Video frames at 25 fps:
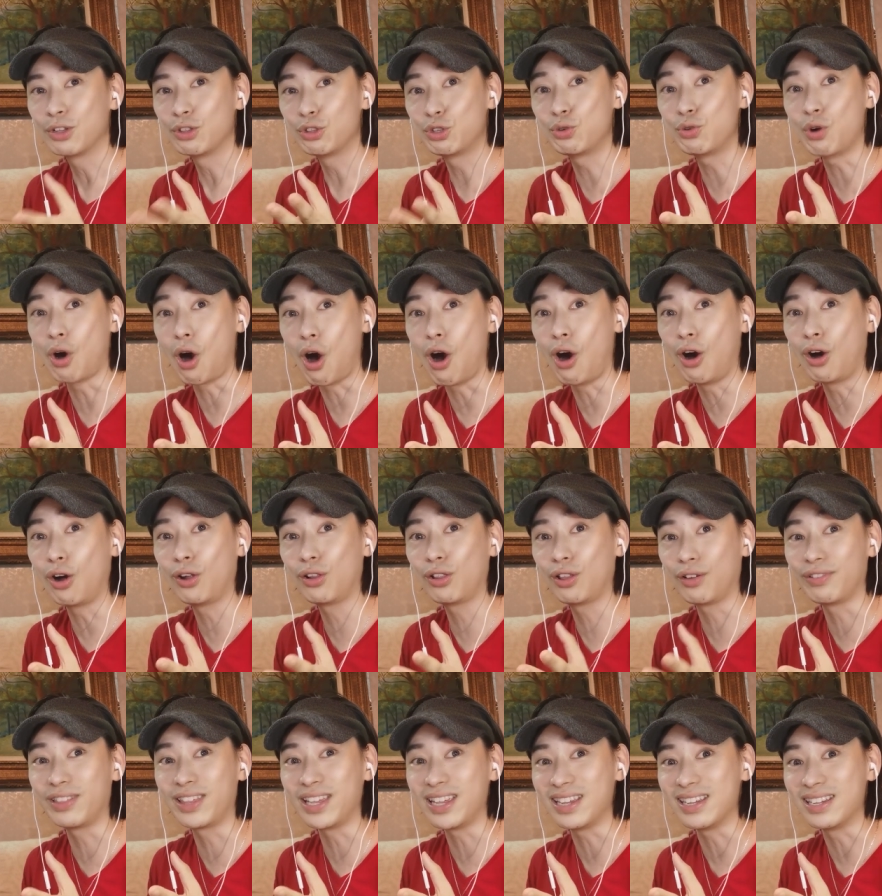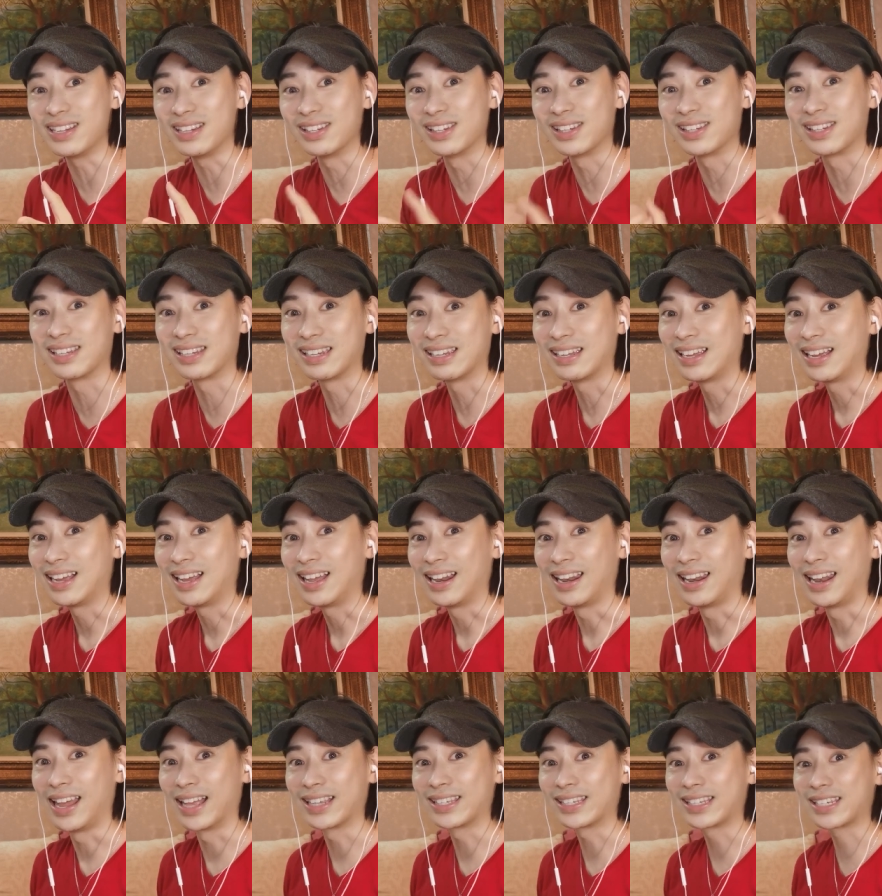do all of these.
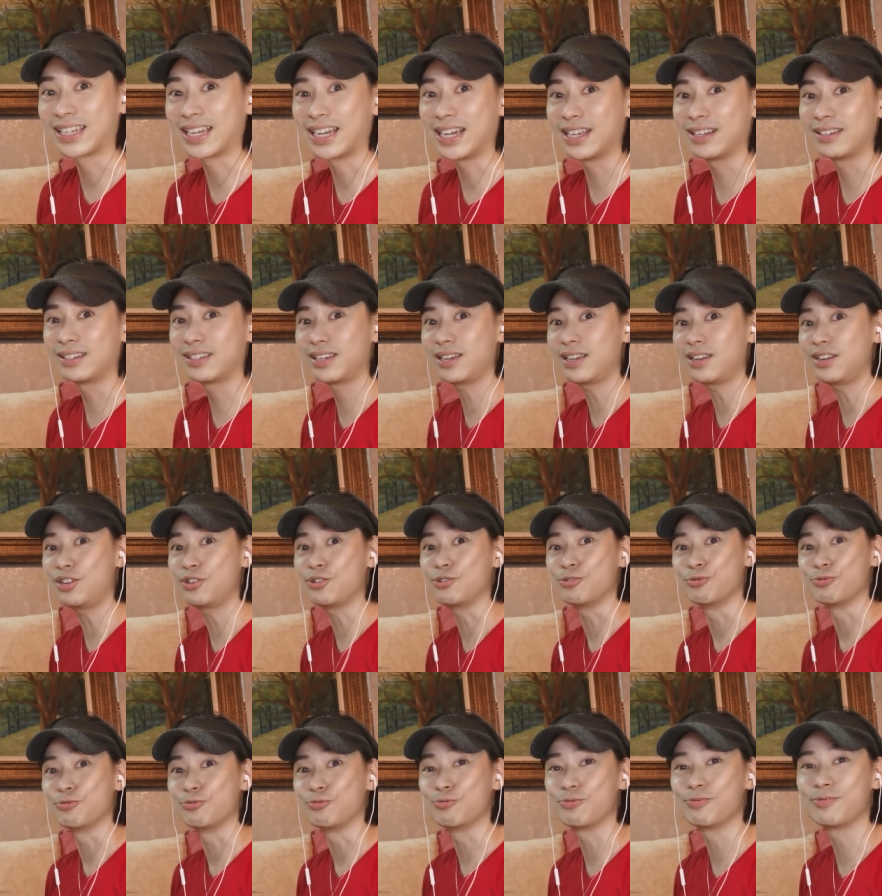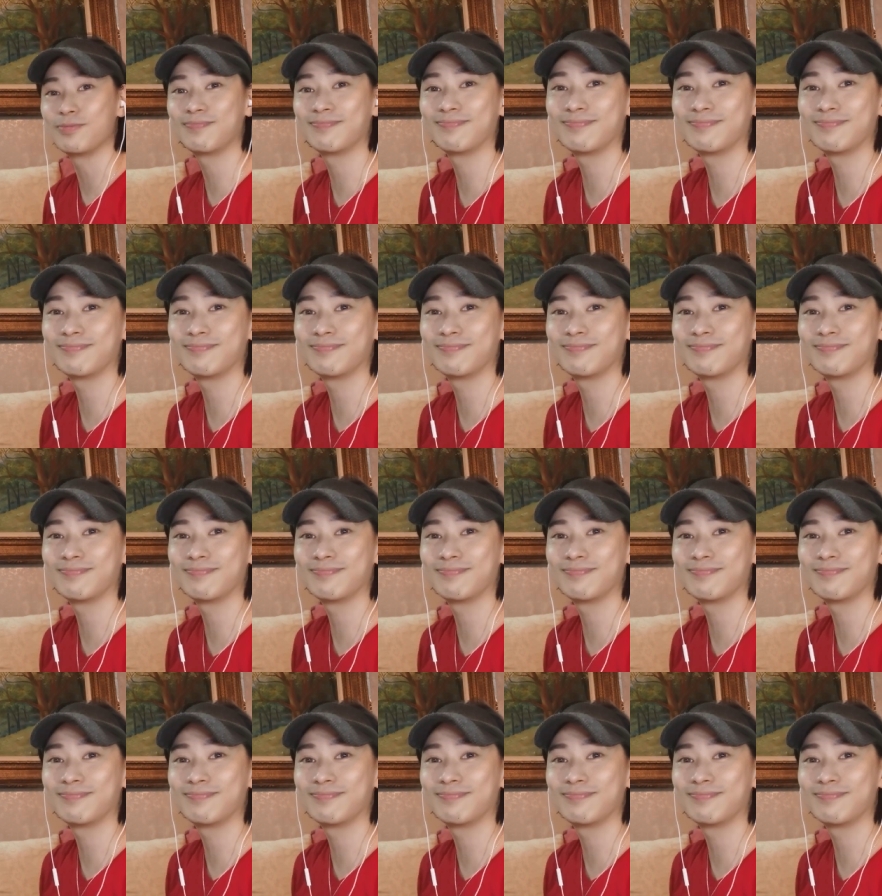Let's continue.